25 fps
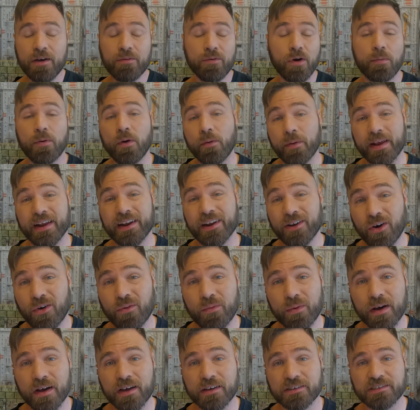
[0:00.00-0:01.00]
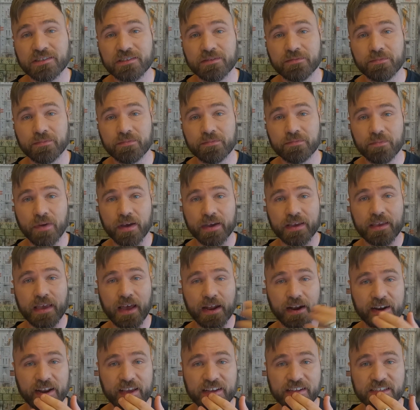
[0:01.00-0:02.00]
well, probably a lot worse than my
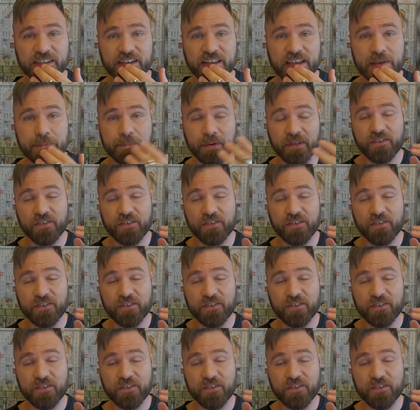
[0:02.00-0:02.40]
Canon 80D.